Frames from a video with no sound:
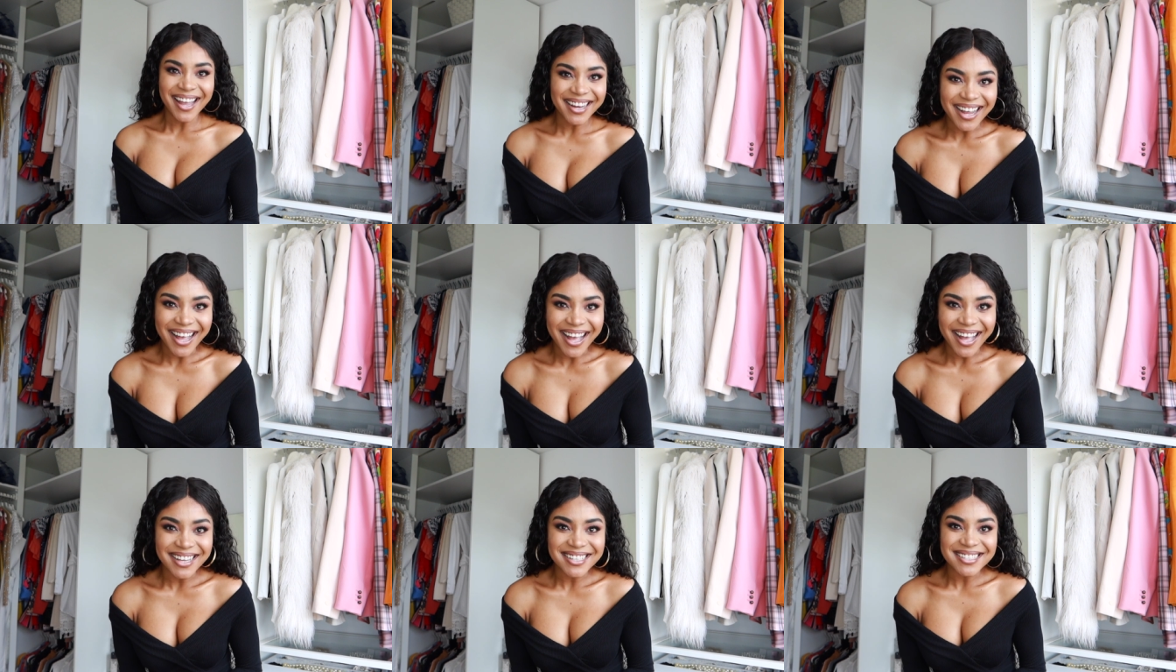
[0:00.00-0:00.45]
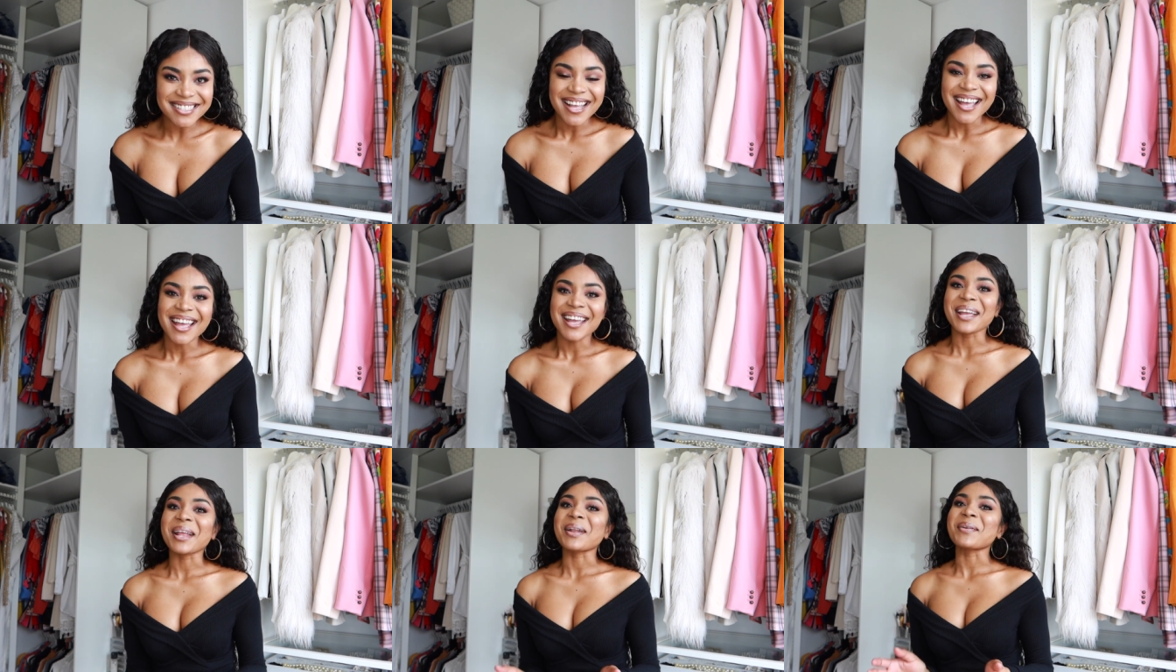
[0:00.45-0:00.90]
Hi guys,
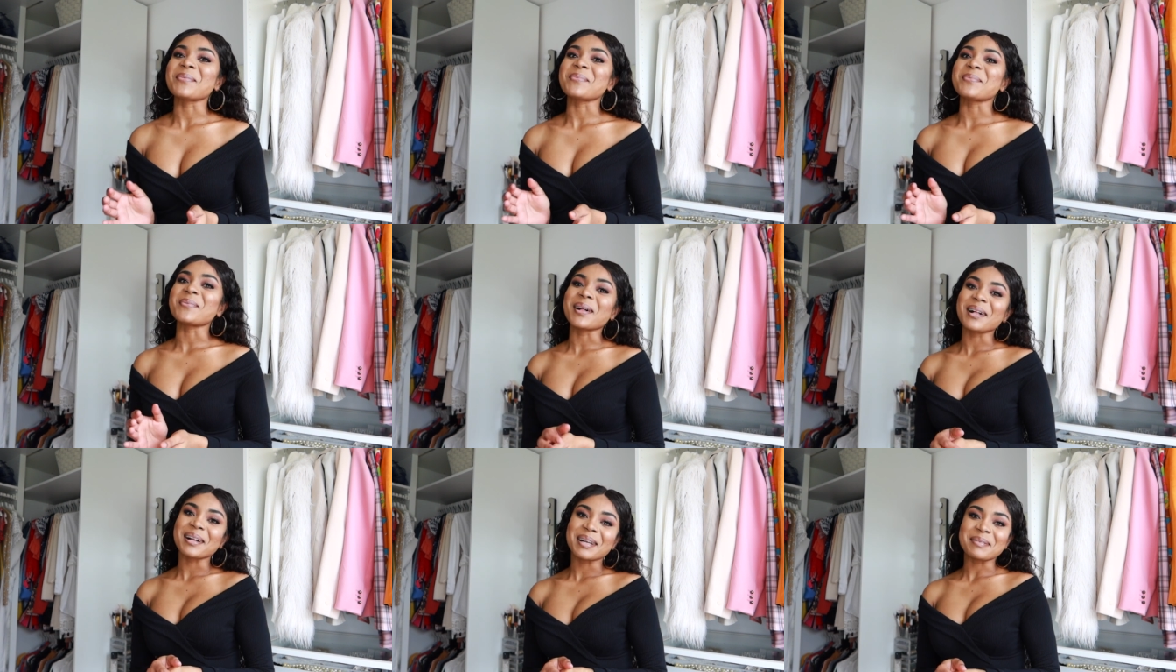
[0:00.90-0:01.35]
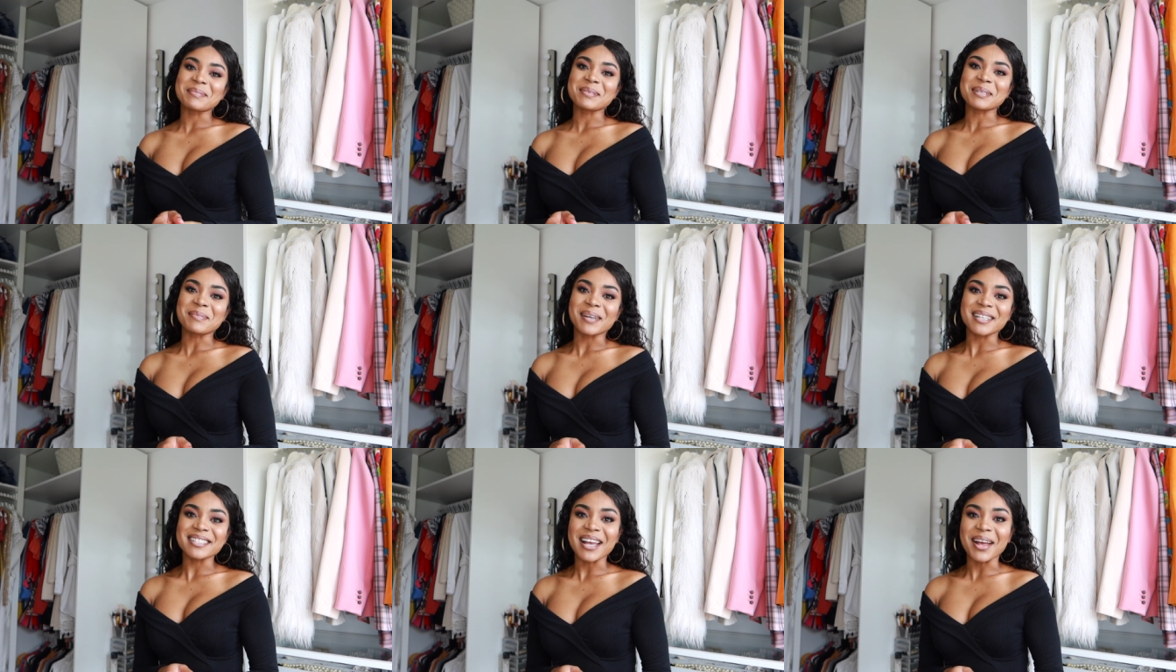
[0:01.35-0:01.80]
and welcome
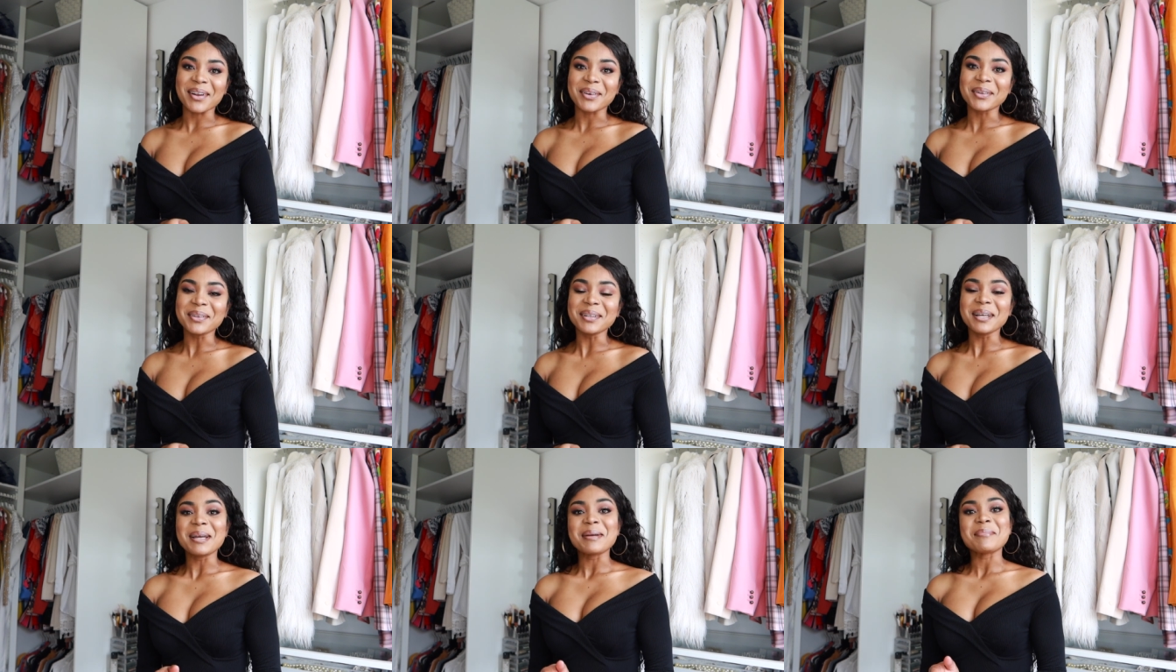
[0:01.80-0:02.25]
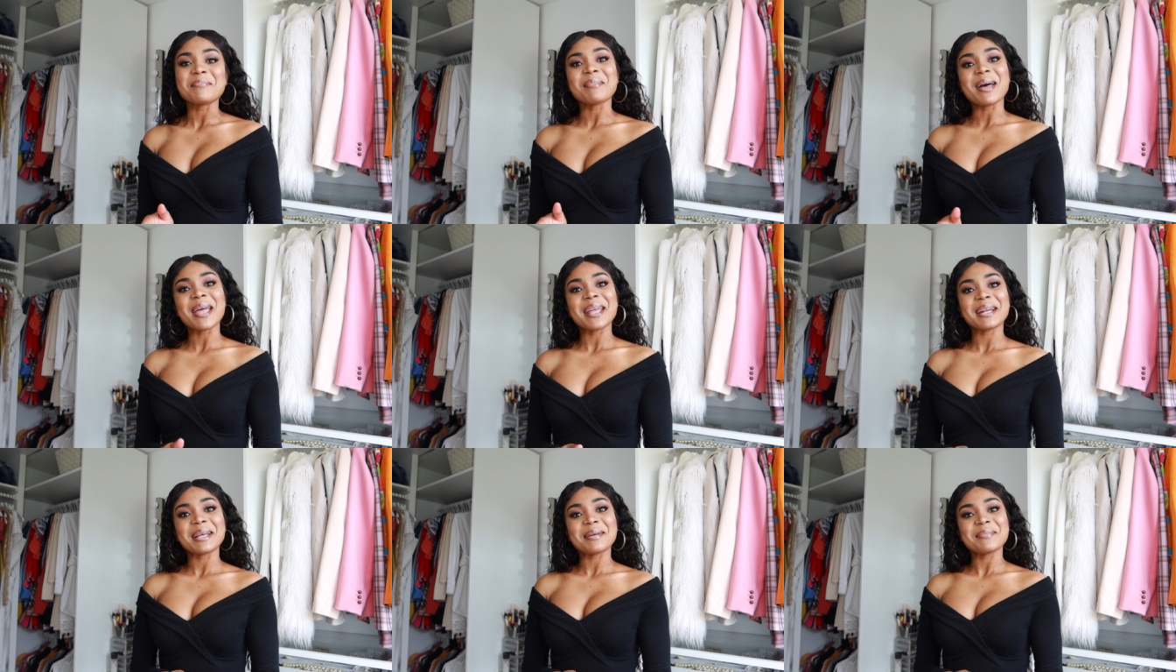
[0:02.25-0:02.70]
to my channel.
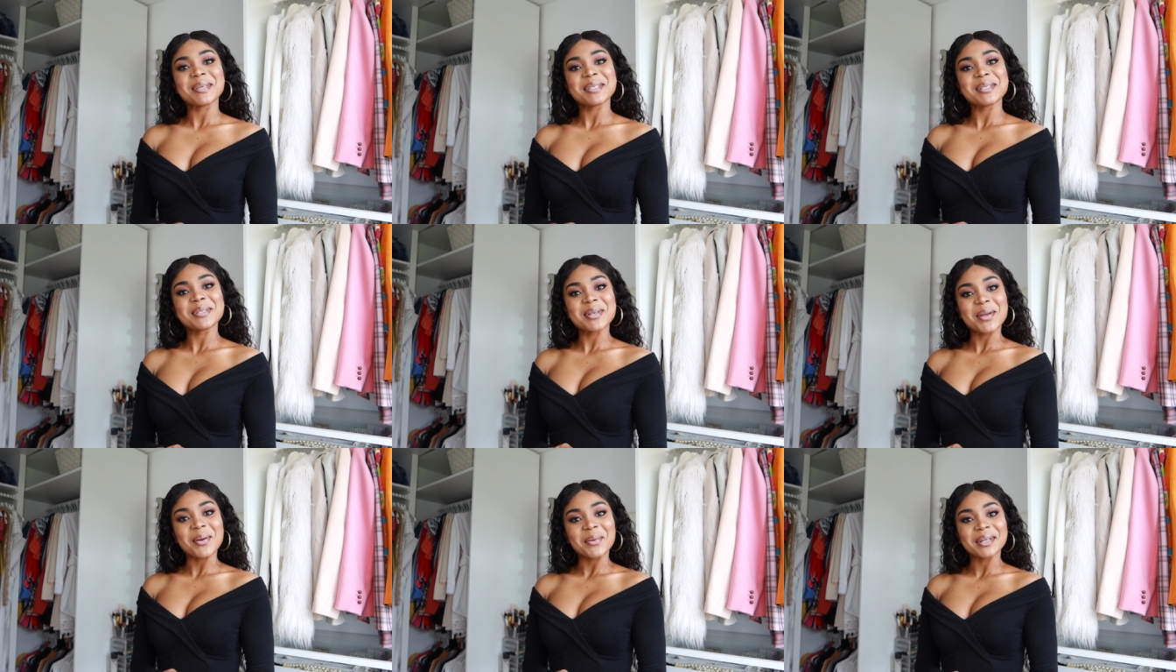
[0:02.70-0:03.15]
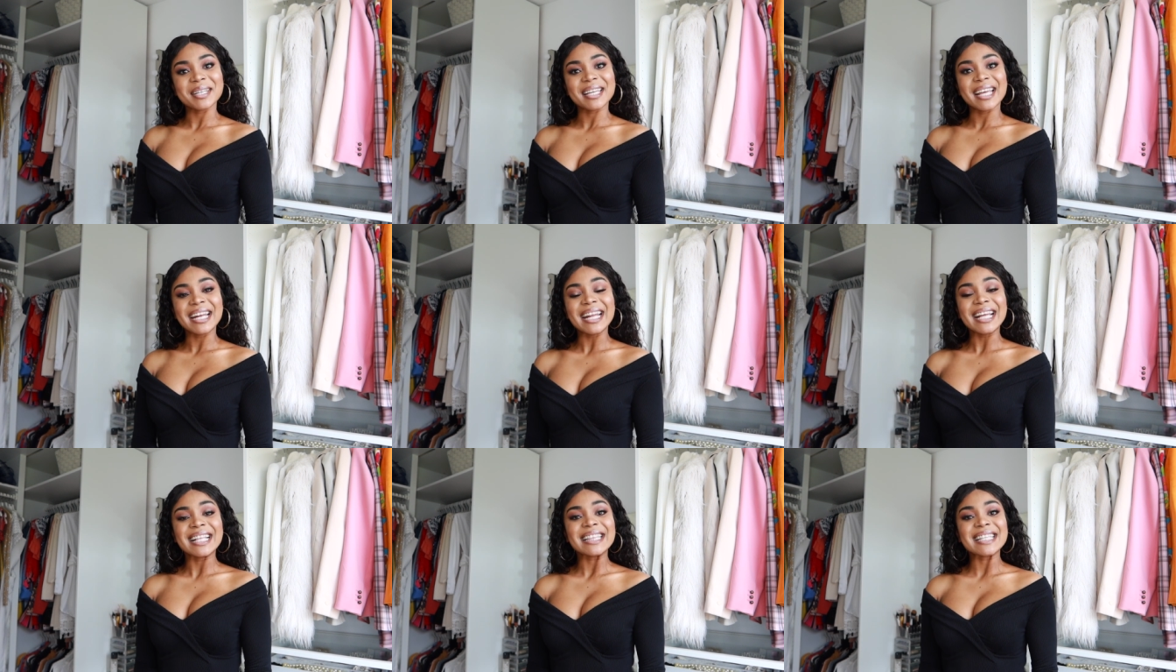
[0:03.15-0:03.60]
My name is
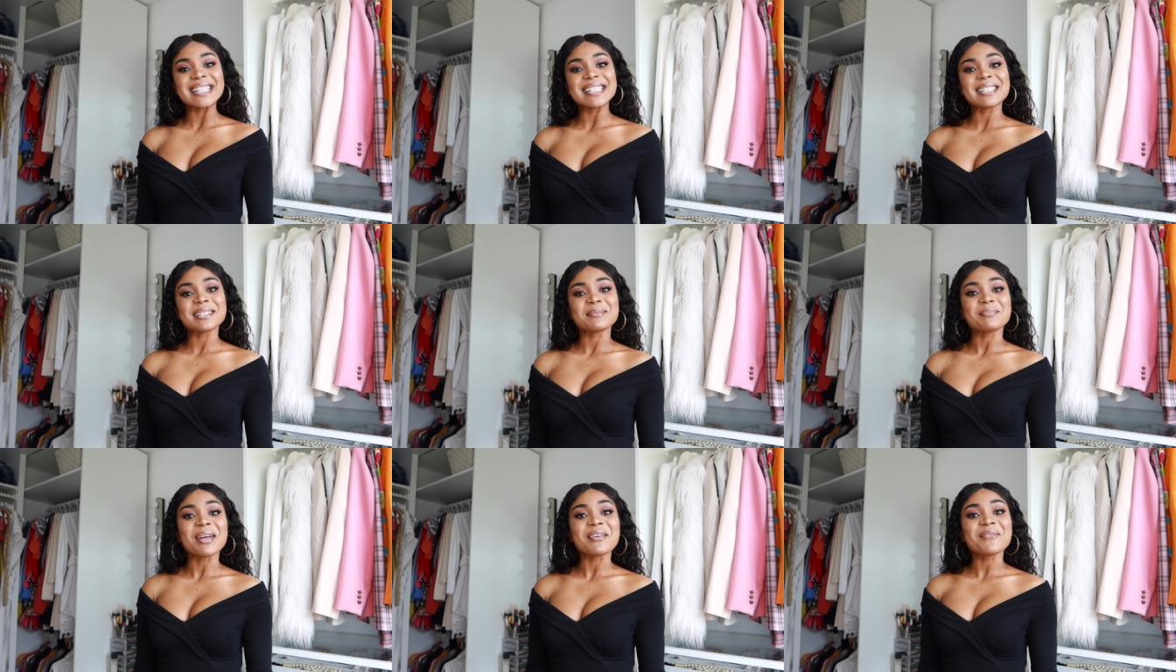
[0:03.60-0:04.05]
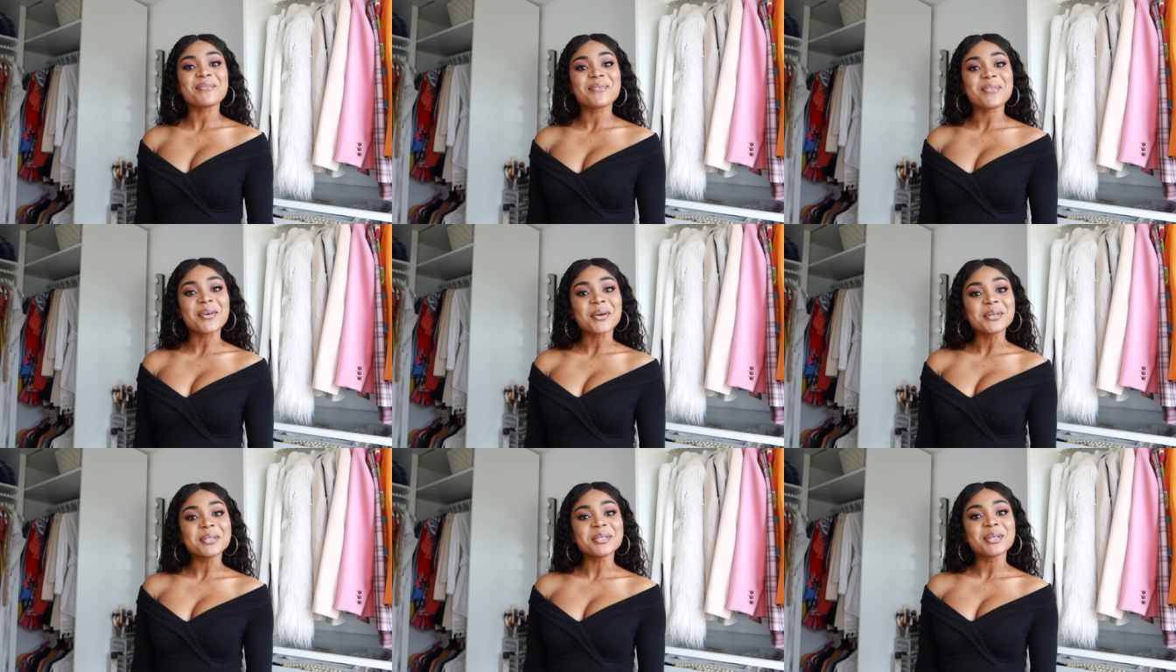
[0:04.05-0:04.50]
Tonian and this is my
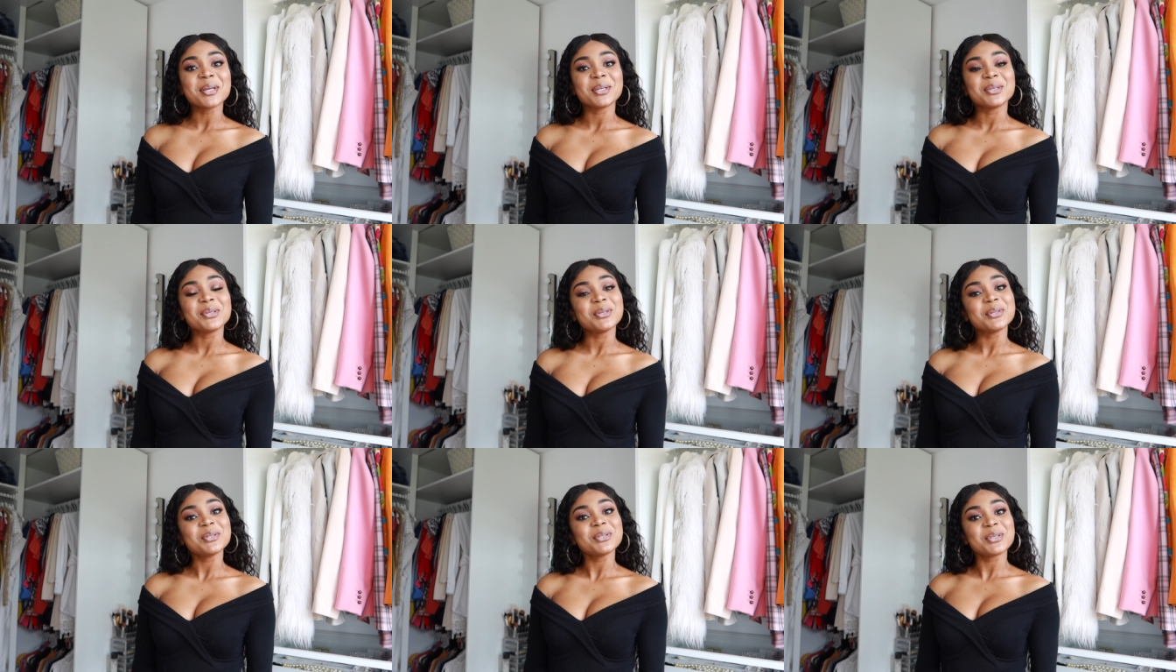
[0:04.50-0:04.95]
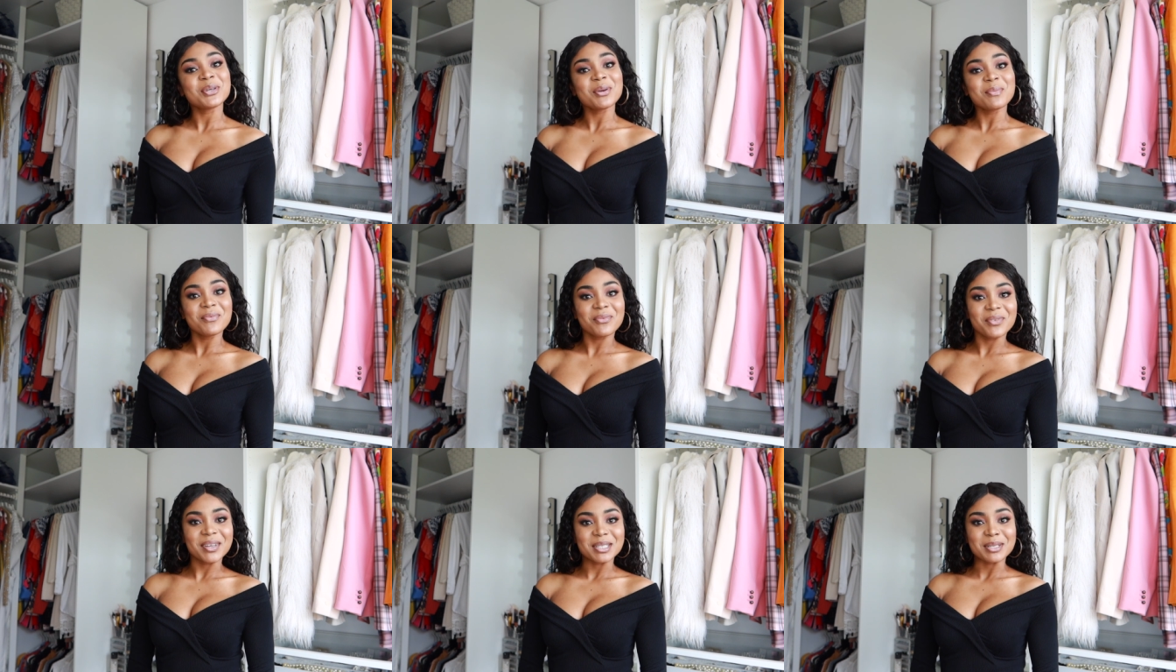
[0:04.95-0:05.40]
first
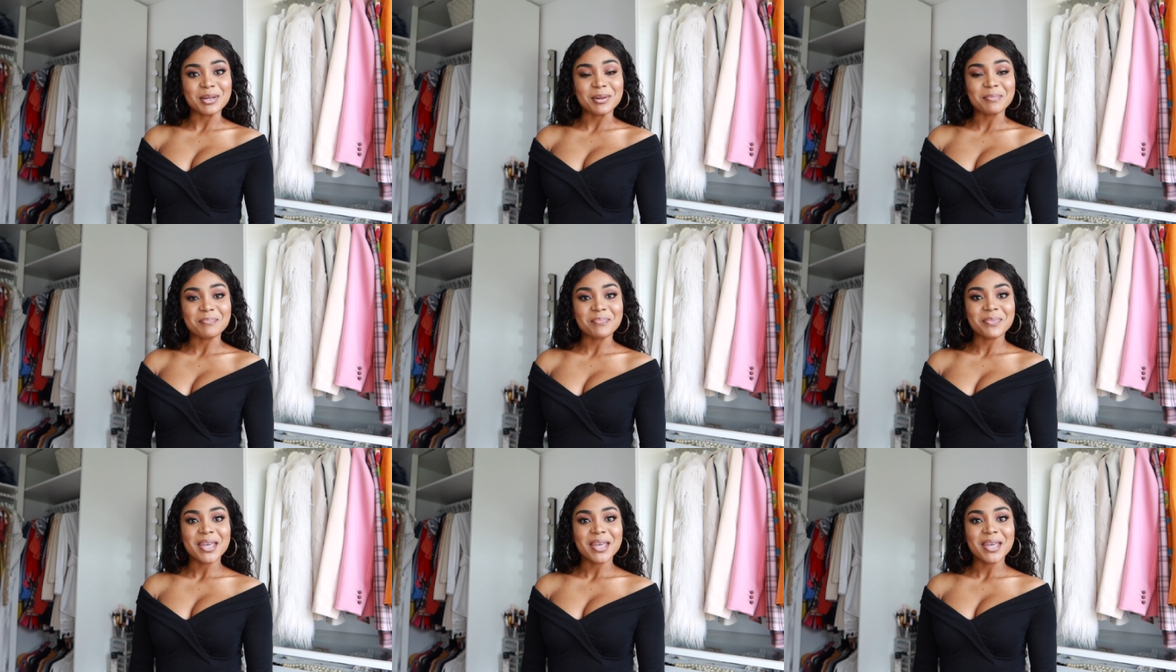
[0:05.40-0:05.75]
YouTube video.